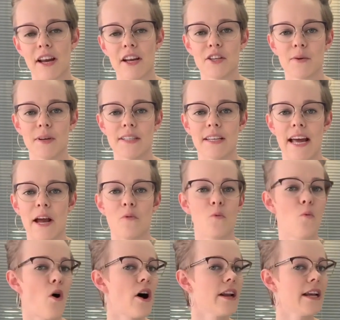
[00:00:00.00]
into it today,
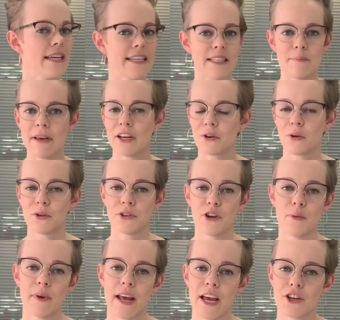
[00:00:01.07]
what is medical
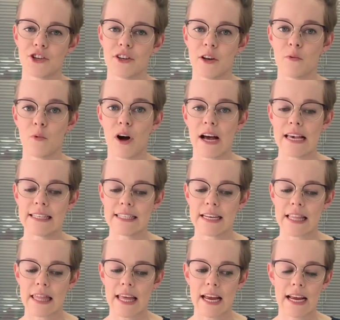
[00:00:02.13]
termination and why is it a
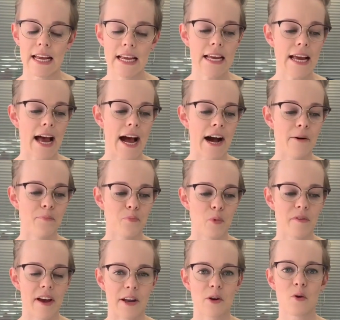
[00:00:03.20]
thing? We've
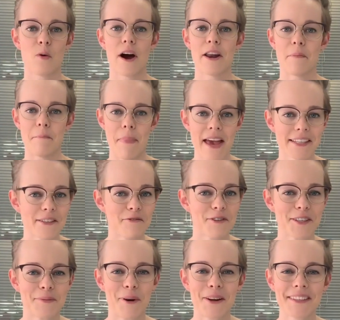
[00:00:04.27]
had quite a massive
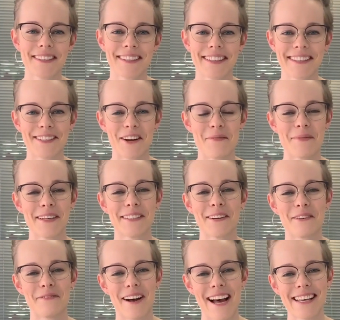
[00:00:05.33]
response to this topic so
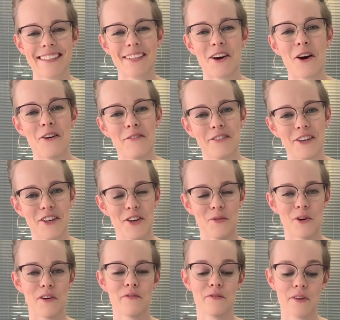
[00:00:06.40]
far, so hopefully you
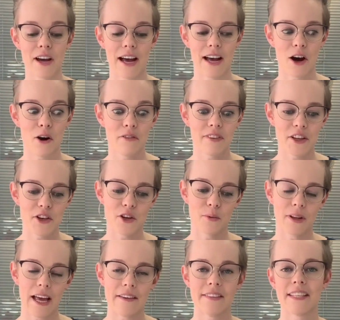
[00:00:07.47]
will
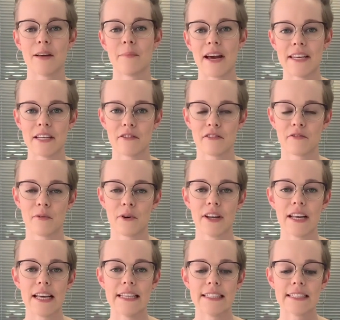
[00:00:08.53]
have some idea of what
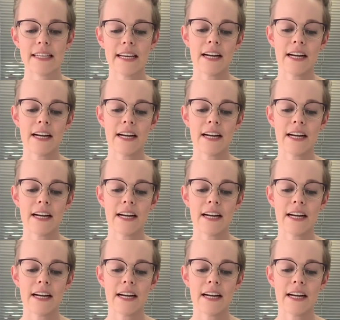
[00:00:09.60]
it is.